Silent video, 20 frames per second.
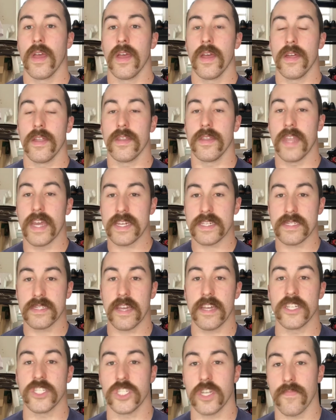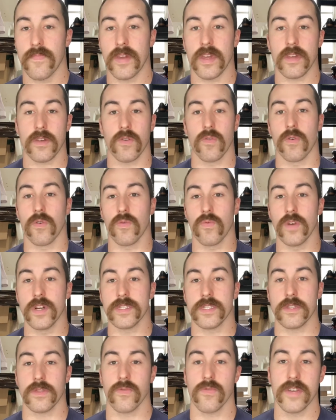next day shipping or
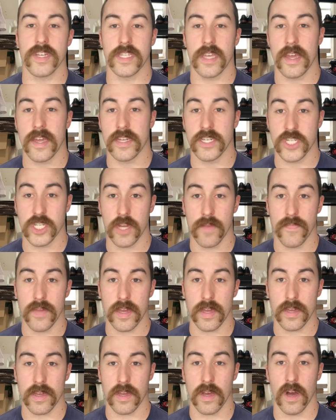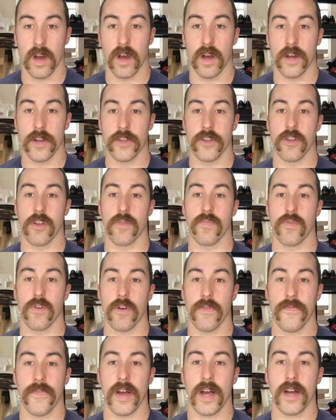1 to 3 days shipping on your
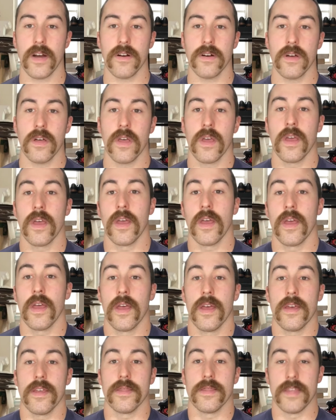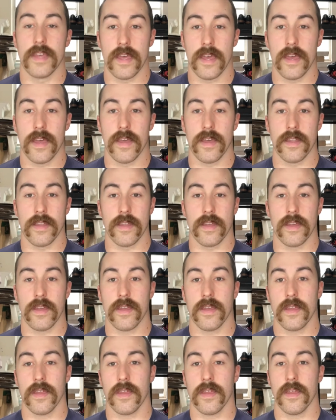profile, then
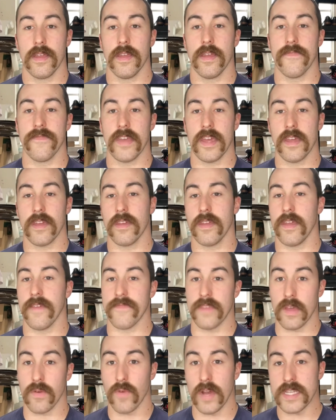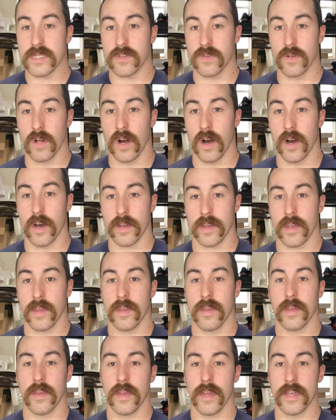if they wait too long,
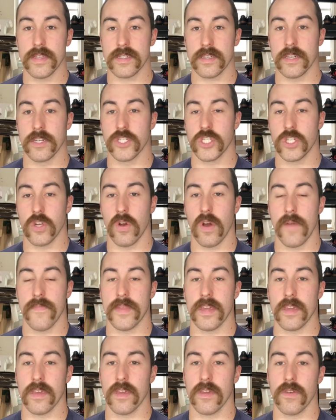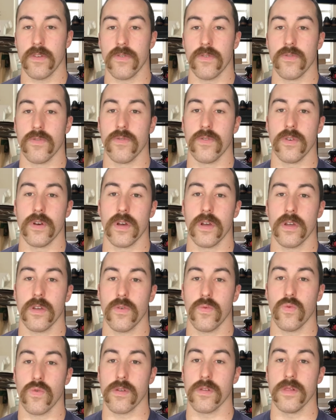it's going to show up that you
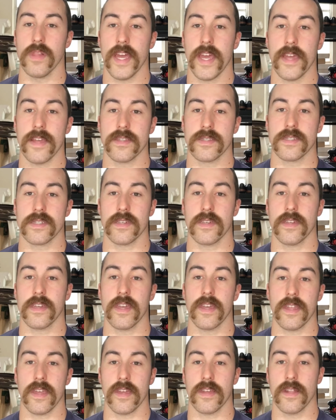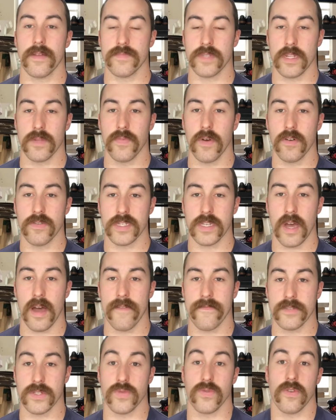were late getting it up to the post
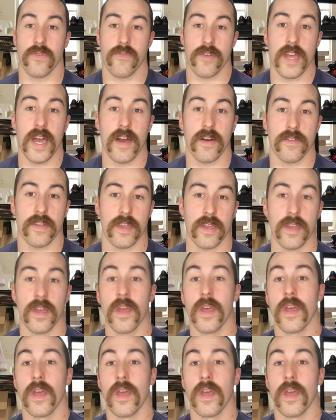office, when in reality